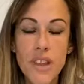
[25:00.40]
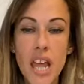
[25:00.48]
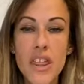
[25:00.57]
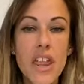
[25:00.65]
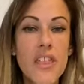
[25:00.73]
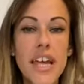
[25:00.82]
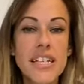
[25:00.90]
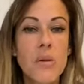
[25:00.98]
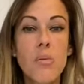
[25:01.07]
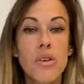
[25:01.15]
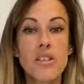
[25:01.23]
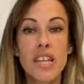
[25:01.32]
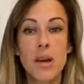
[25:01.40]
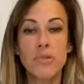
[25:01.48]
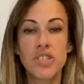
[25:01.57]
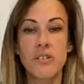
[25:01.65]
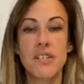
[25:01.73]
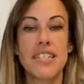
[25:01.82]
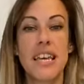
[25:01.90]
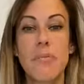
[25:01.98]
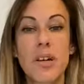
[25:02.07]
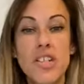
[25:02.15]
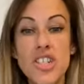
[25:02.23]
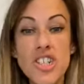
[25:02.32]
don't want the opportunity,
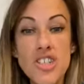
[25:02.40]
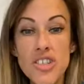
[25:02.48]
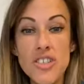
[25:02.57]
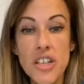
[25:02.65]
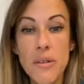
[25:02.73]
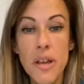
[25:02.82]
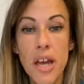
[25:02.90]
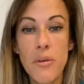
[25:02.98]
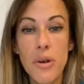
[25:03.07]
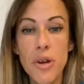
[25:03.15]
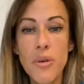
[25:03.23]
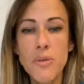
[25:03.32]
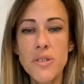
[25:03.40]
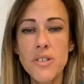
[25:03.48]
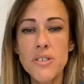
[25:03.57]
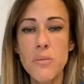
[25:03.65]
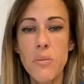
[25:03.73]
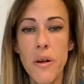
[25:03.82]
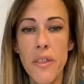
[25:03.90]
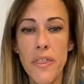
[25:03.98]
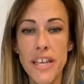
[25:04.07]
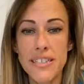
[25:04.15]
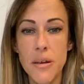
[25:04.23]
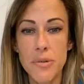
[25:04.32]
because you just don't know. Who doesn't want
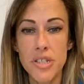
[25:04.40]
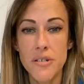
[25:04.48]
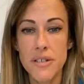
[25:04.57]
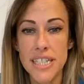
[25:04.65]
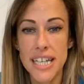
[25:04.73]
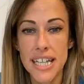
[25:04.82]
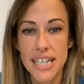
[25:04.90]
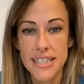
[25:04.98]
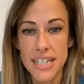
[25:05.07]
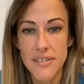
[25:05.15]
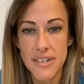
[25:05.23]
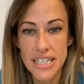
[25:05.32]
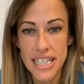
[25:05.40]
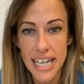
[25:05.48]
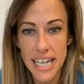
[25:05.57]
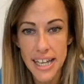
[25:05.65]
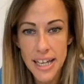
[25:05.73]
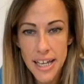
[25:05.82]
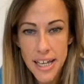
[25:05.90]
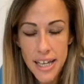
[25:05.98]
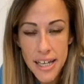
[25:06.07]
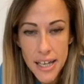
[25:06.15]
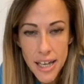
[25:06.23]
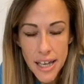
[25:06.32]
this opportunity? Like, seriously.
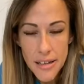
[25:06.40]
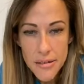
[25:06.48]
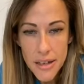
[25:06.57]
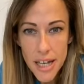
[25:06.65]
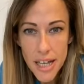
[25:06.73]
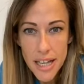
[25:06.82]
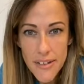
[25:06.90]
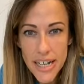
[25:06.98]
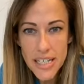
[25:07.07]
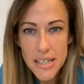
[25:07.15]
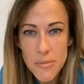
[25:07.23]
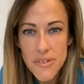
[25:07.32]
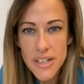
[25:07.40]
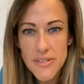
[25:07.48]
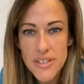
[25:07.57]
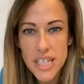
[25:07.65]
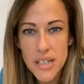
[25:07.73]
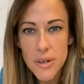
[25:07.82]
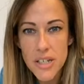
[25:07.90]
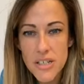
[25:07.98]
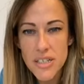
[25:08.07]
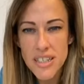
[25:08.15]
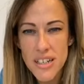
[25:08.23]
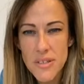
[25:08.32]
All right, just let me read this any
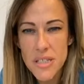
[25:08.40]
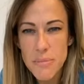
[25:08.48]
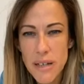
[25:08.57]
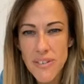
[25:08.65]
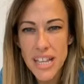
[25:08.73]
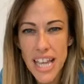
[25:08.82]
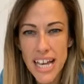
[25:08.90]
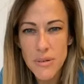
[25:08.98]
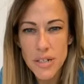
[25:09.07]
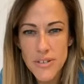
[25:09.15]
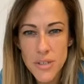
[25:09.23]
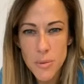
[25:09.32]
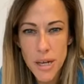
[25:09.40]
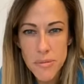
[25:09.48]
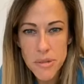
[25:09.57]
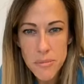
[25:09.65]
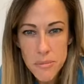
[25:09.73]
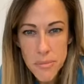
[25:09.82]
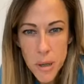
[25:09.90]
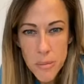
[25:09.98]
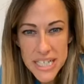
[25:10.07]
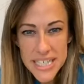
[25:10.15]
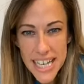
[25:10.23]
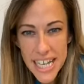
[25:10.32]
questions. I know there's a bit of a lag when I've swiped them. My hubby
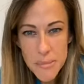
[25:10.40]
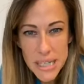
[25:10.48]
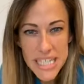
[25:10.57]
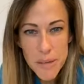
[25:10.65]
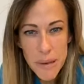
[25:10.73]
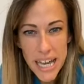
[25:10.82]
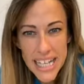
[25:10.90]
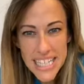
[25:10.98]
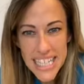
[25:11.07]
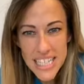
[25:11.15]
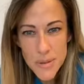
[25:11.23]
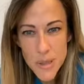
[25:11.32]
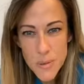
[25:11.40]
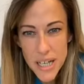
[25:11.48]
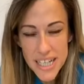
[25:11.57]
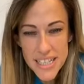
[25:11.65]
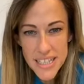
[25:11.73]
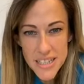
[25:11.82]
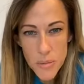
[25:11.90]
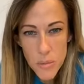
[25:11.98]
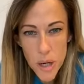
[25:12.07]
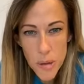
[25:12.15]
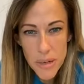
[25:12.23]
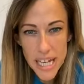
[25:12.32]
has taken a basket party into his work because he's a
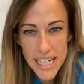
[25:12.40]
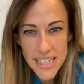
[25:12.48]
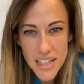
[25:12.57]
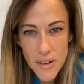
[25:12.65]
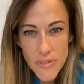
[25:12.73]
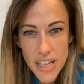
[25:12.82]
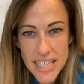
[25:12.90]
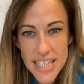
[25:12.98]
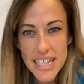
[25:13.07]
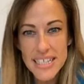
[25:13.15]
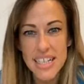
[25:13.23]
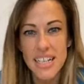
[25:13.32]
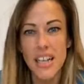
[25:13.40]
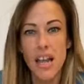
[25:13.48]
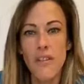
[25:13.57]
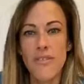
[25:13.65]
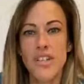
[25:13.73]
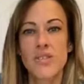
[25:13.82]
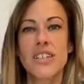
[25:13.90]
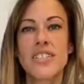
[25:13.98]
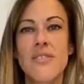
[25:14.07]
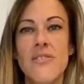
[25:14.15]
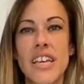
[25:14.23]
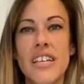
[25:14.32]
warmer in his office and has had a lot of interest,
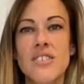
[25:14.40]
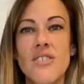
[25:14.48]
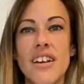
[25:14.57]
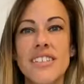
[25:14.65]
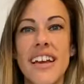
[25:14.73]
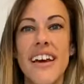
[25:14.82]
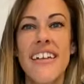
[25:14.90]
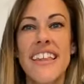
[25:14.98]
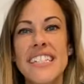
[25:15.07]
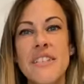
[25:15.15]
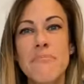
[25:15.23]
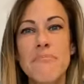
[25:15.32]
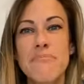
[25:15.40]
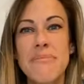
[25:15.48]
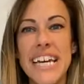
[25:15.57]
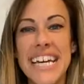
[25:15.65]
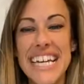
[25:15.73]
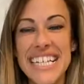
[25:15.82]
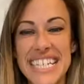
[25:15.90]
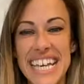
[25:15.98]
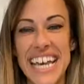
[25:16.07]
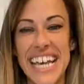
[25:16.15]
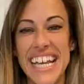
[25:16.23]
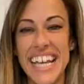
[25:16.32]
so fingers crossed. Oh, that's
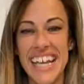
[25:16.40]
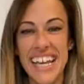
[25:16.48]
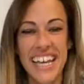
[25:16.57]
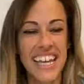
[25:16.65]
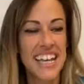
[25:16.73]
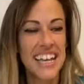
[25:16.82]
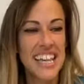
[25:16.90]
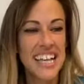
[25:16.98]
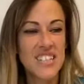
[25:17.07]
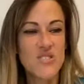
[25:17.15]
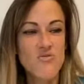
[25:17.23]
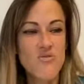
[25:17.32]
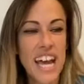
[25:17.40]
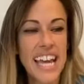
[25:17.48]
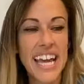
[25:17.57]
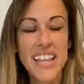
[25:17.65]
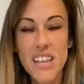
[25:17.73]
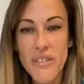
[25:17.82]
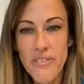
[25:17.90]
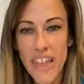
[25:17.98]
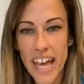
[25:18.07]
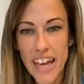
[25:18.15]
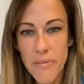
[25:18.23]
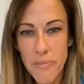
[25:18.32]
amazing. That's great. I love
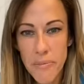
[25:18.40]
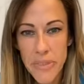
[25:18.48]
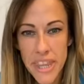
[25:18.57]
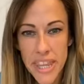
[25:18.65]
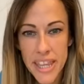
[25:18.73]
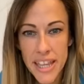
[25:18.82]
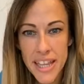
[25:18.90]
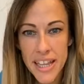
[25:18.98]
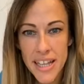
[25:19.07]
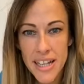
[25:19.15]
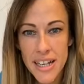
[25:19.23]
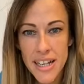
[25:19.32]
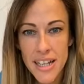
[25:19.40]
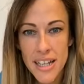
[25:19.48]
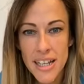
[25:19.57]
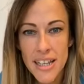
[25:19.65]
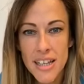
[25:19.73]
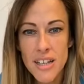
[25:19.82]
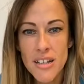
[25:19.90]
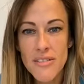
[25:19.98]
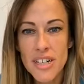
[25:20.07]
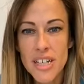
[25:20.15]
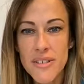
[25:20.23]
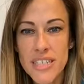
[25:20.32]
that. Colour
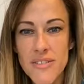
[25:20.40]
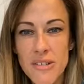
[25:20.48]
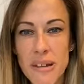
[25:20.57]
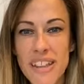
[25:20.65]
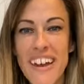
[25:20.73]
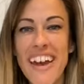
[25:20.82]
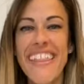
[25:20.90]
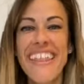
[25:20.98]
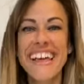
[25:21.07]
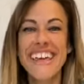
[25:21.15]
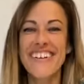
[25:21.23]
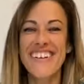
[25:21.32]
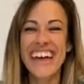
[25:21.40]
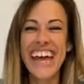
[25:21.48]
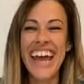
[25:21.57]
on you is lovely, by the way. Oh, thank you.